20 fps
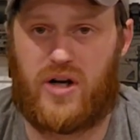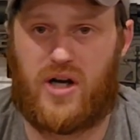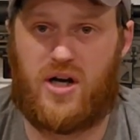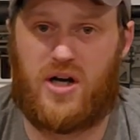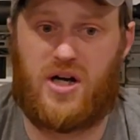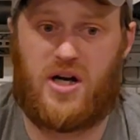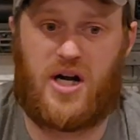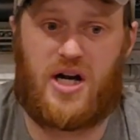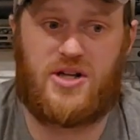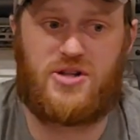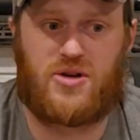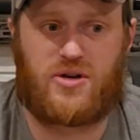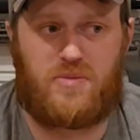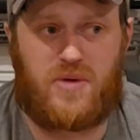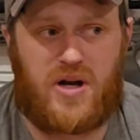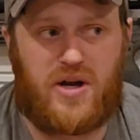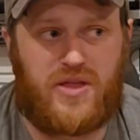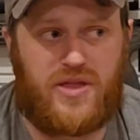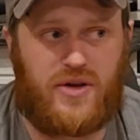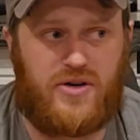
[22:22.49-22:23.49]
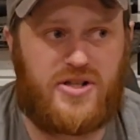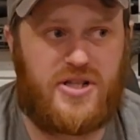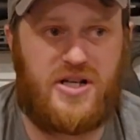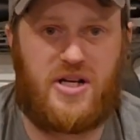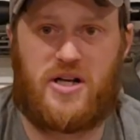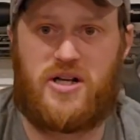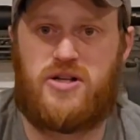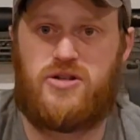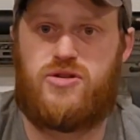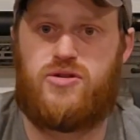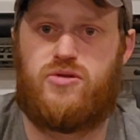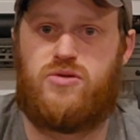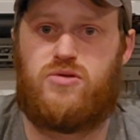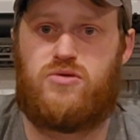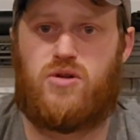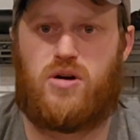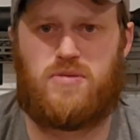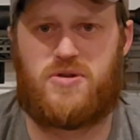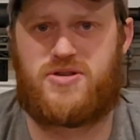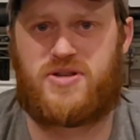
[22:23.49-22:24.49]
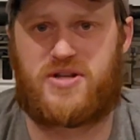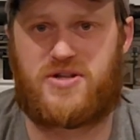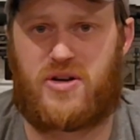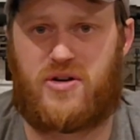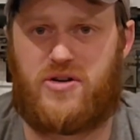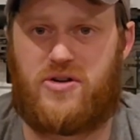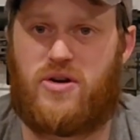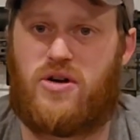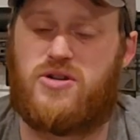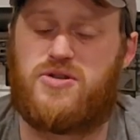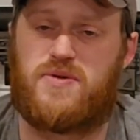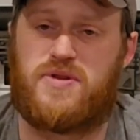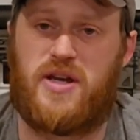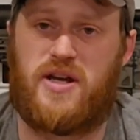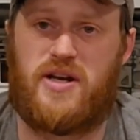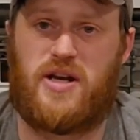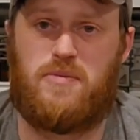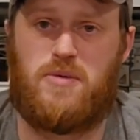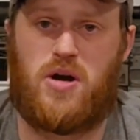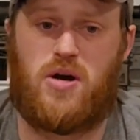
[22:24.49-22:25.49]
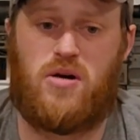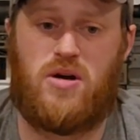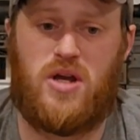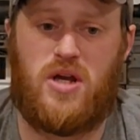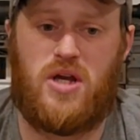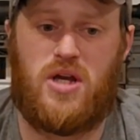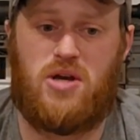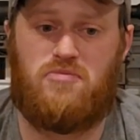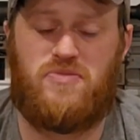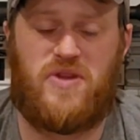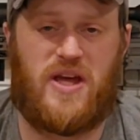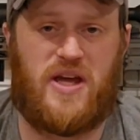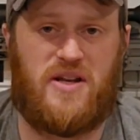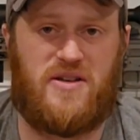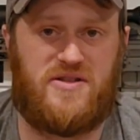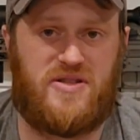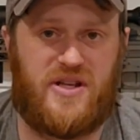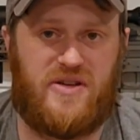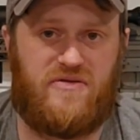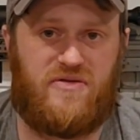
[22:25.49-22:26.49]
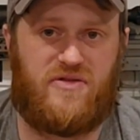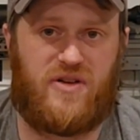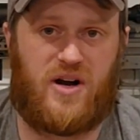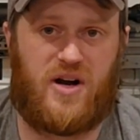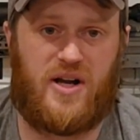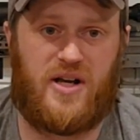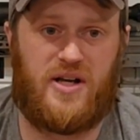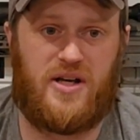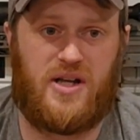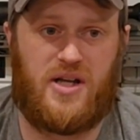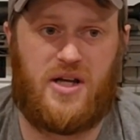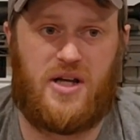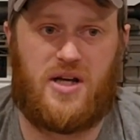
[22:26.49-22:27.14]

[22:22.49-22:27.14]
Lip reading: I took my 13.9 to almost 600 yards with that ammo and did fine.